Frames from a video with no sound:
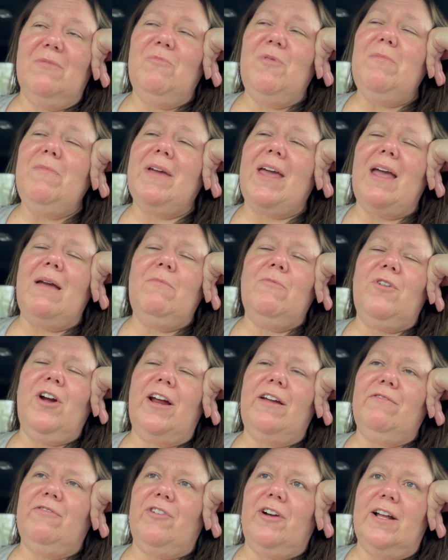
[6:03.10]
we became
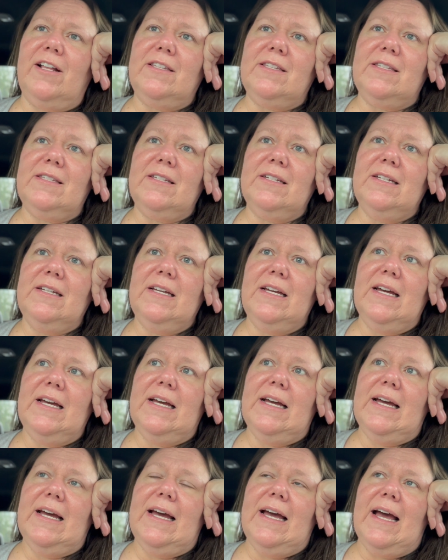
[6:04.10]
great friends.
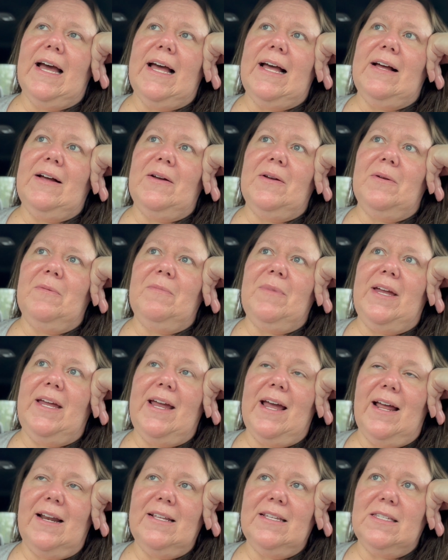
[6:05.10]
He
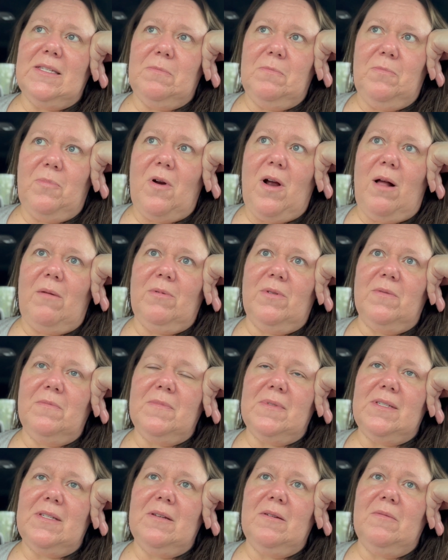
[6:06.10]
had his
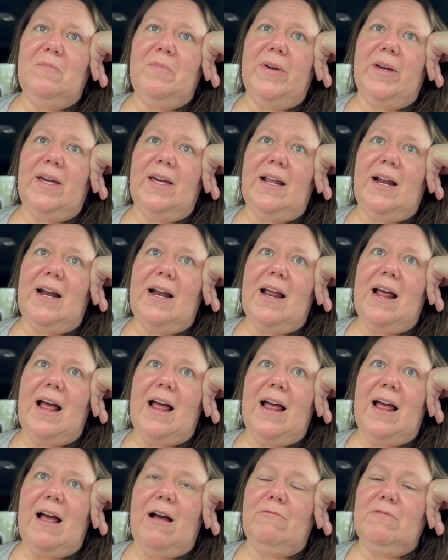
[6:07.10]
problems, but
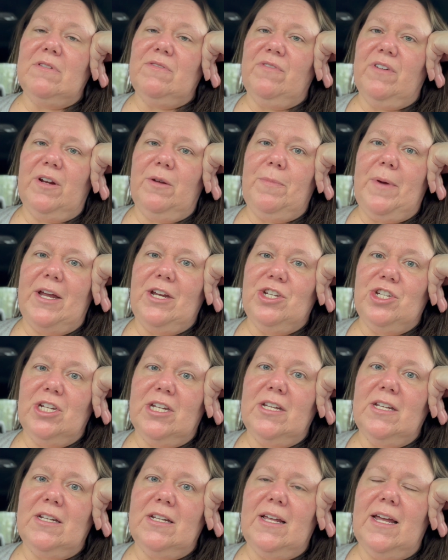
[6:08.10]
I was very
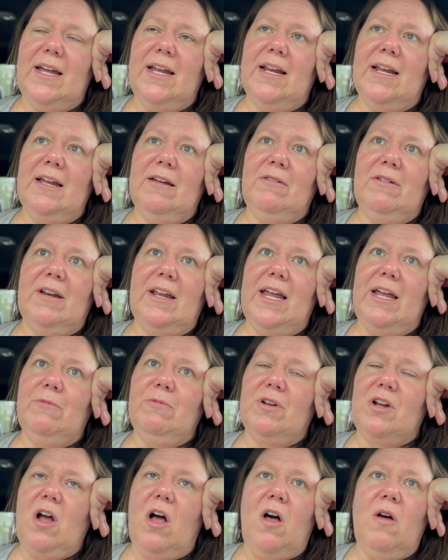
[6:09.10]
patient, and he
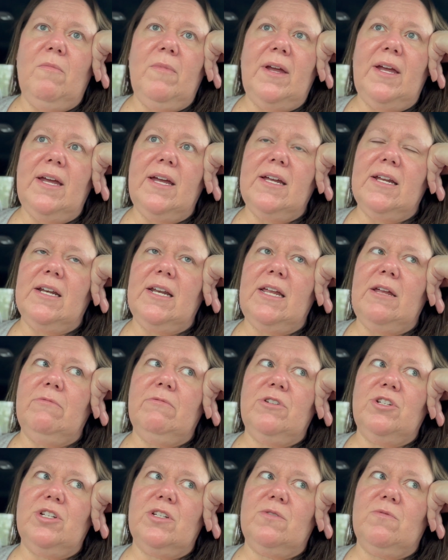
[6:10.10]
would call me and he
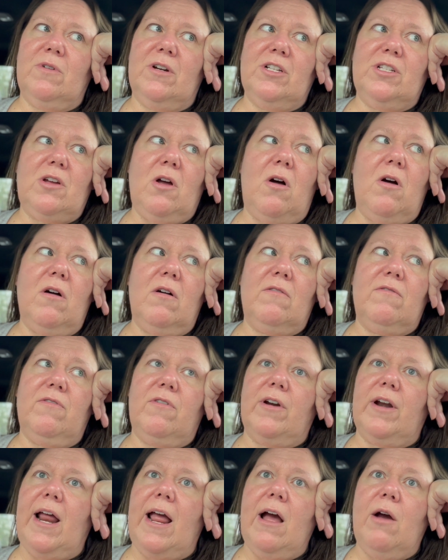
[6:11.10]
would just want to talk
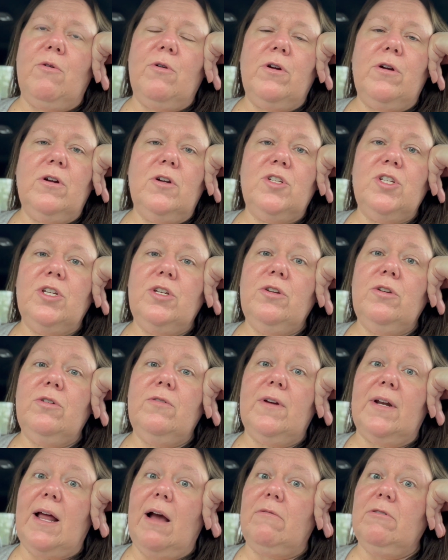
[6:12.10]
for an hour or
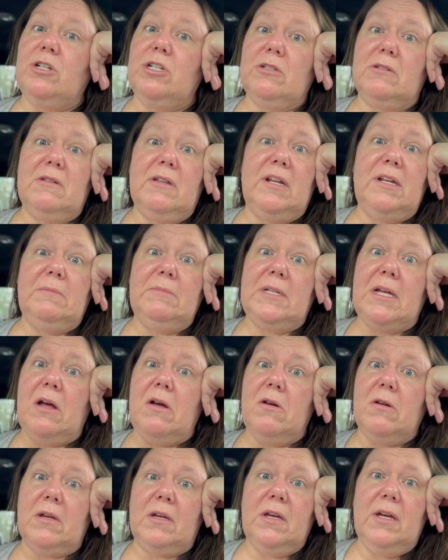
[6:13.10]
two, and I would just let him
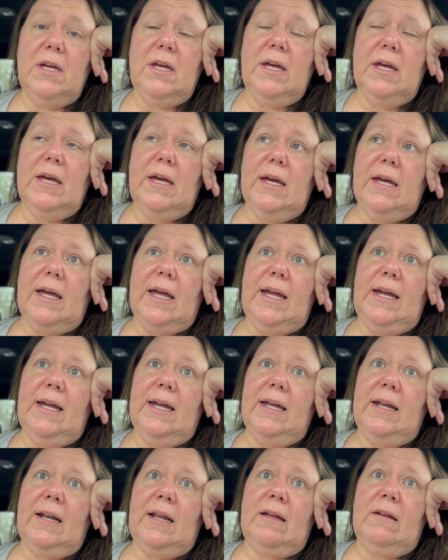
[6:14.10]
talk.
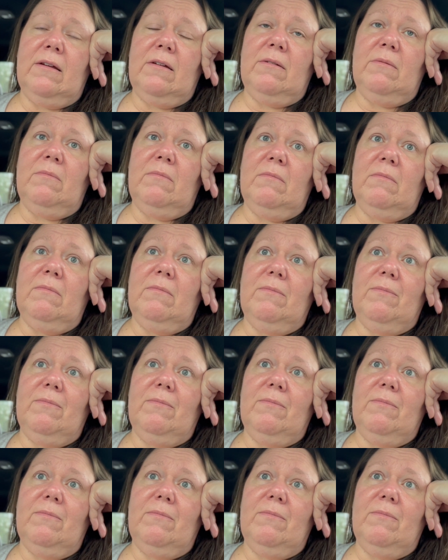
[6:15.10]
And